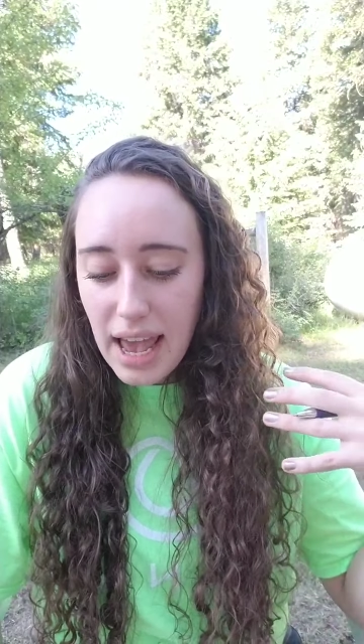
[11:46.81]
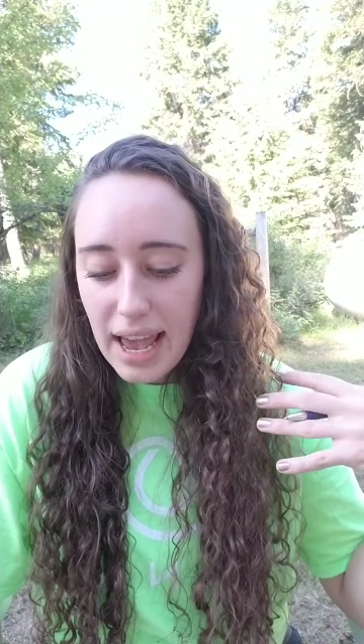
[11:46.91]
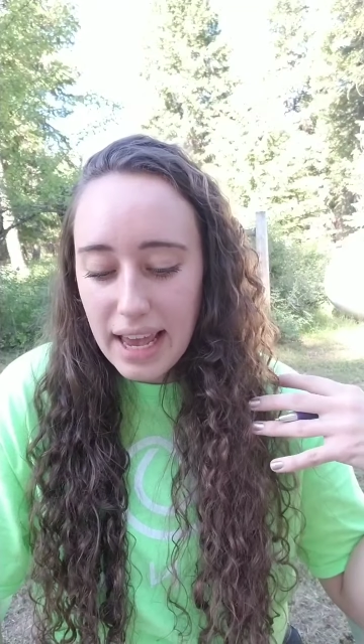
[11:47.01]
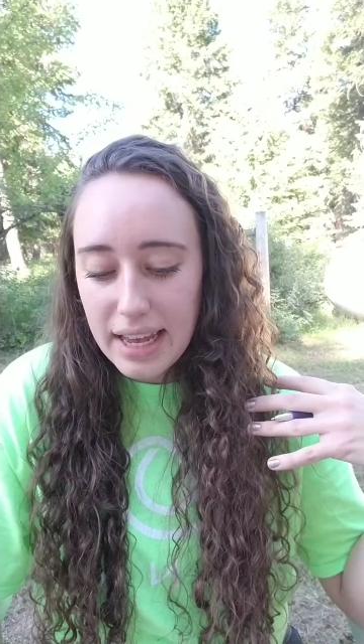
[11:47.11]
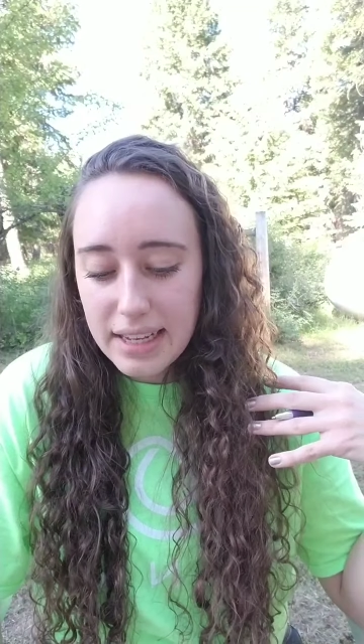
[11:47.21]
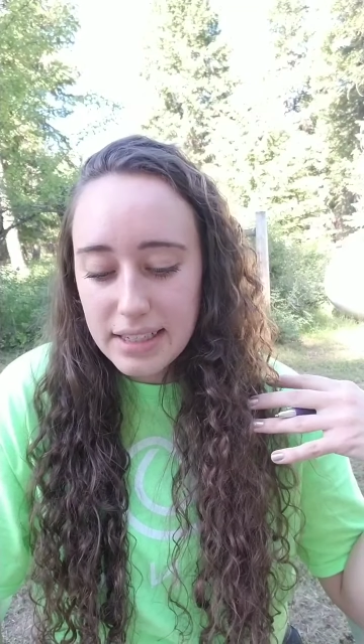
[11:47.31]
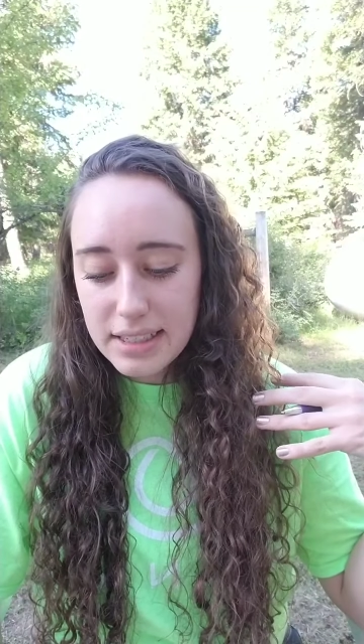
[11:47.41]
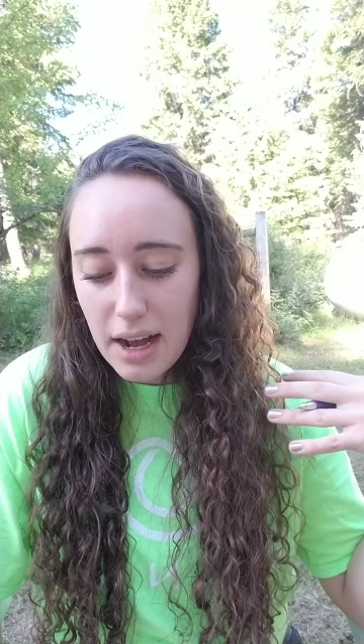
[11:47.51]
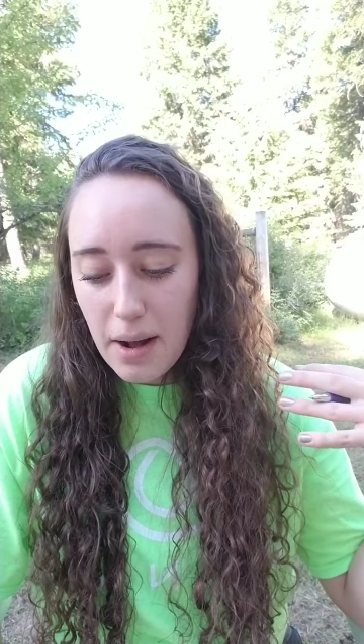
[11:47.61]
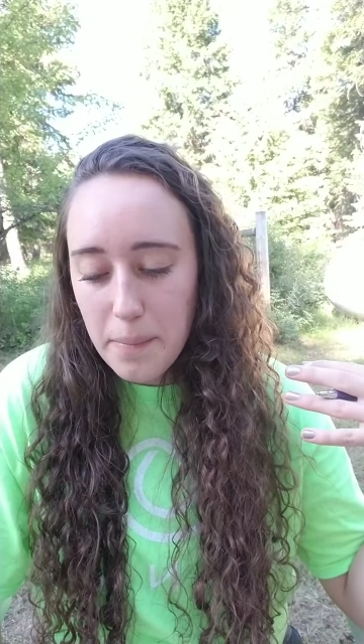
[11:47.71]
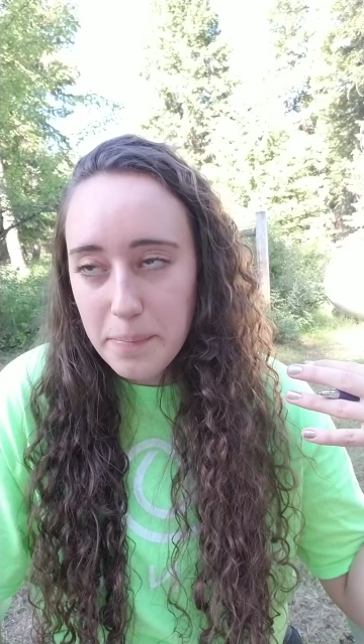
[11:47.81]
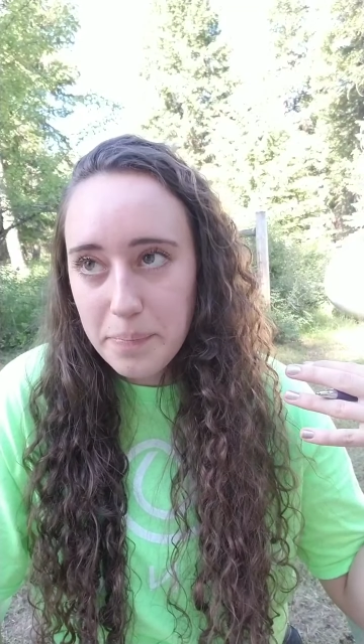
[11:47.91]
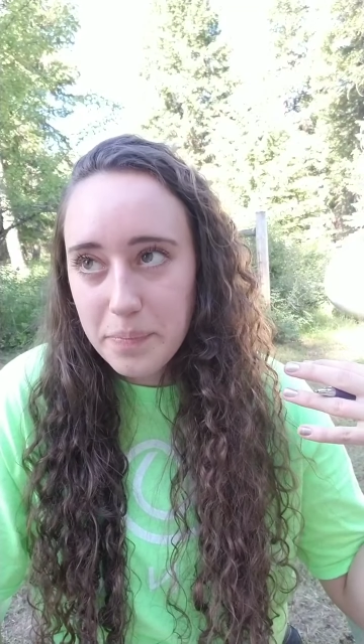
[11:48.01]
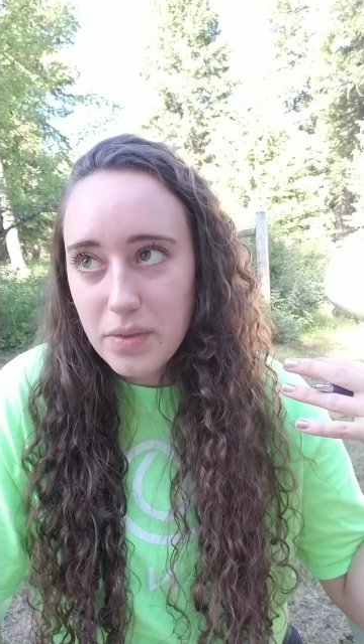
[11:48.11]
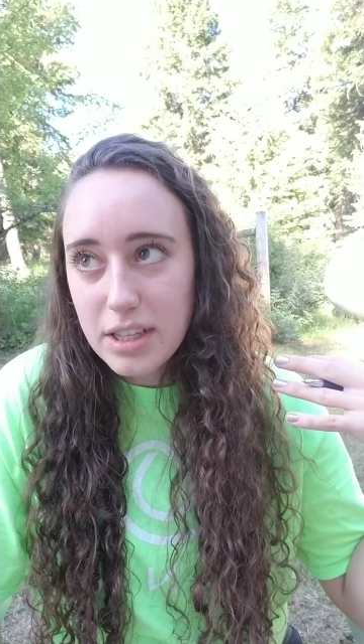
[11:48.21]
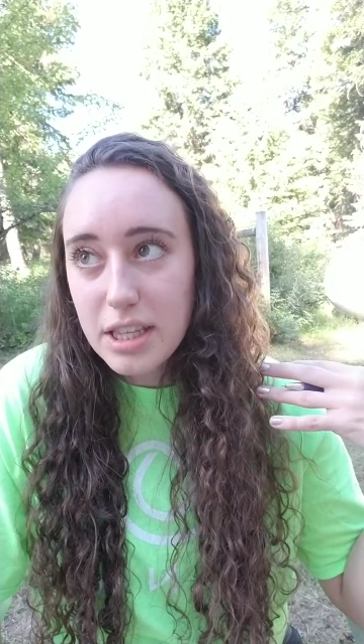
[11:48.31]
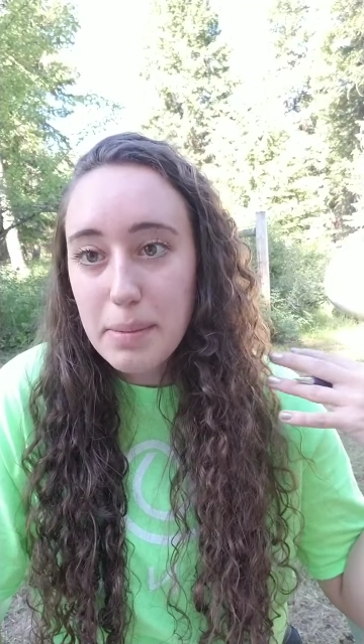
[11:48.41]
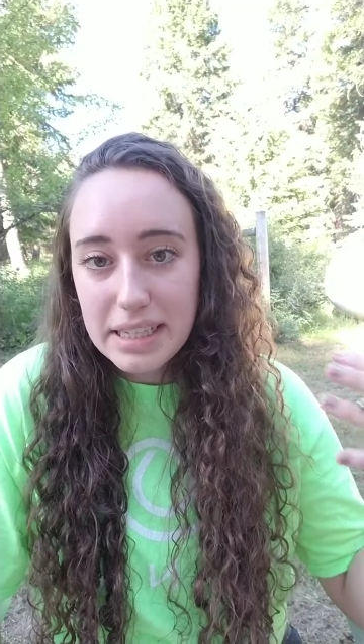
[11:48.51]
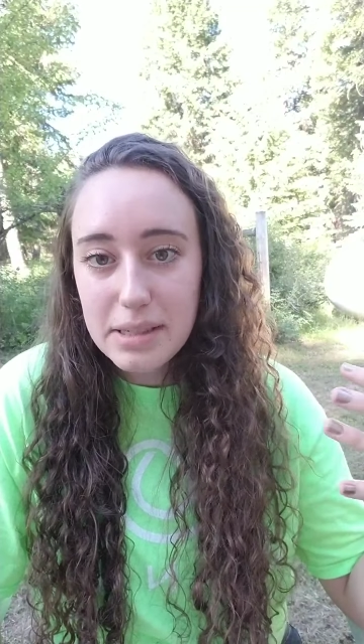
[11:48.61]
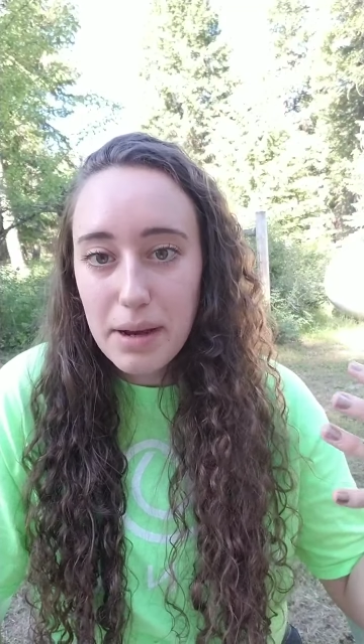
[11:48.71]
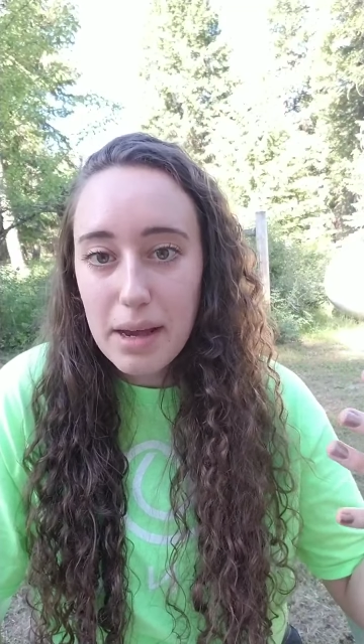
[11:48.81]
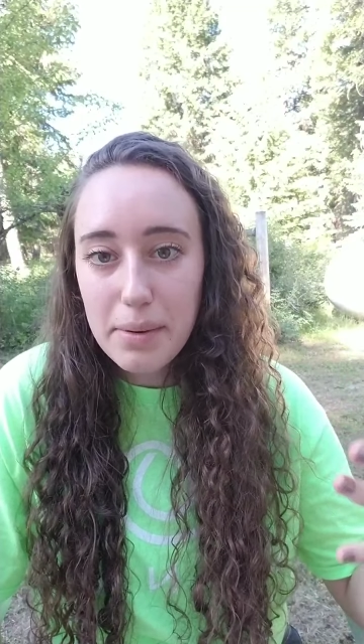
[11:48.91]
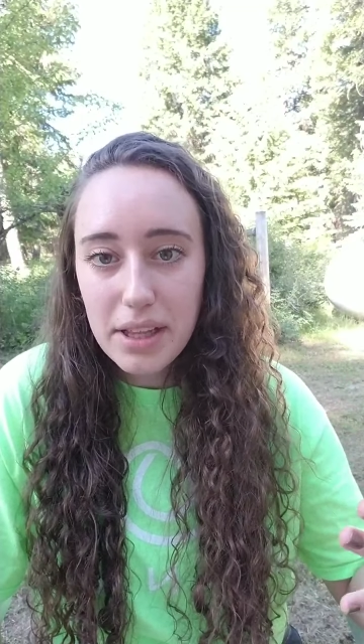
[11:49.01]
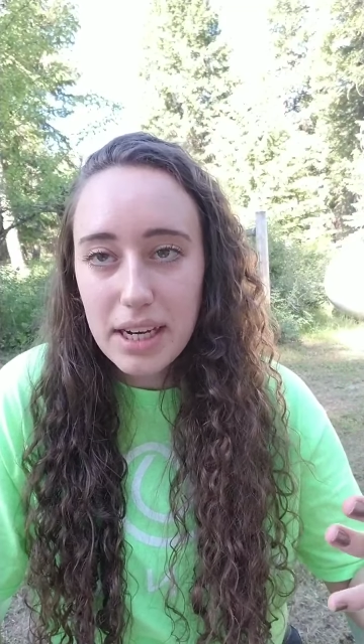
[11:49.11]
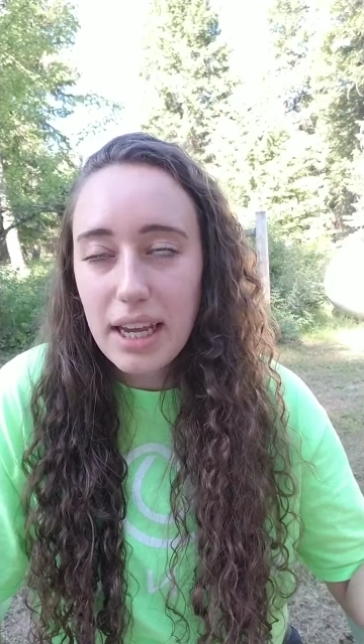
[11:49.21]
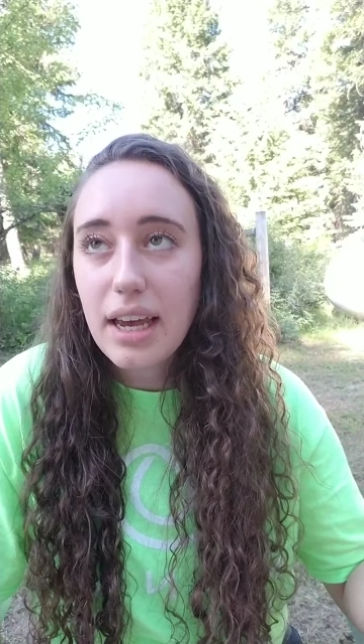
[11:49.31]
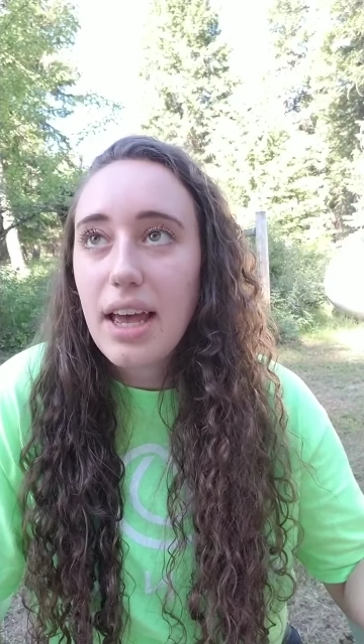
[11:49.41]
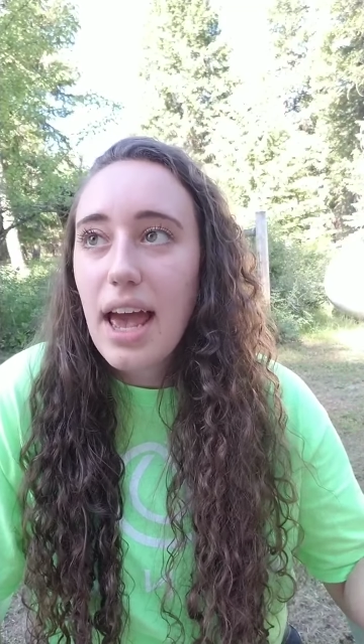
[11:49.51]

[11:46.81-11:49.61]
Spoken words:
and to the best of my ability.